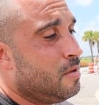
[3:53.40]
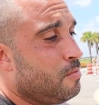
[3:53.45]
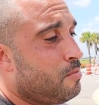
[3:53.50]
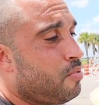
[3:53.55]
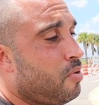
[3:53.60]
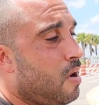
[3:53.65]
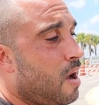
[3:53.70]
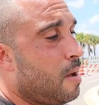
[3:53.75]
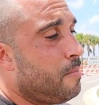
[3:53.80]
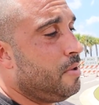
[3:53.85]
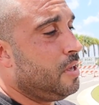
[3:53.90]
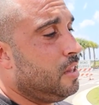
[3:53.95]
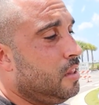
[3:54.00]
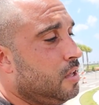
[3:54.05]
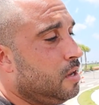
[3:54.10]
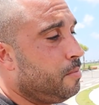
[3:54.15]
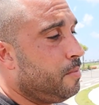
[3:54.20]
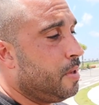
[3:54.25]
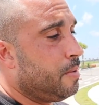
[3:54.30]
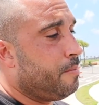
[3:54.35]
Probably a
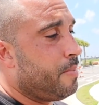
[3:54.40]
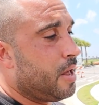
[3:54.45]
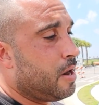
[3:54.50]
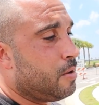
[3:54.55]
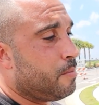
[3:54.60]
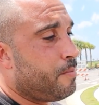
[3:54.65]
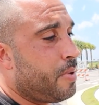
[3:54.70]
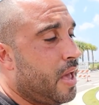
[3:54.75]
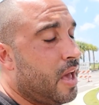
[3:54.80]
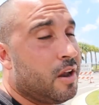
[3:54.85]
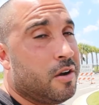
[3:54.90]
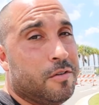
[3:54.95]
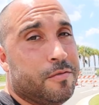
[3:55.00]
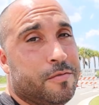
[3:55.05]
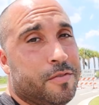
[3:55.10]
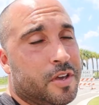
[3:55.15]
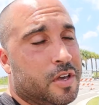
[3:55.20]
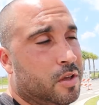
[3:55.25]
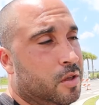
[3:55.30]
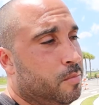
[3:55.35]
little bit better pedal
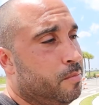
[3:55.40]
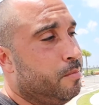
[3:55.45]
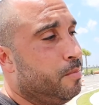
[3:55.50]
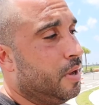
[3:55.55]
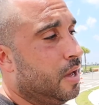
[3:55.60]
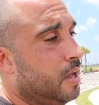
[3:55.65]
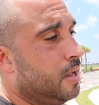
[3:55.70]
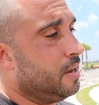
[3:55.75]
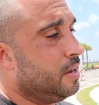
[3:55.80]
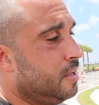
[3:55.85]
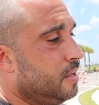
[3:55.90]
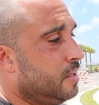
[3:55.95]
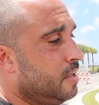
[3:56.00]
feel, but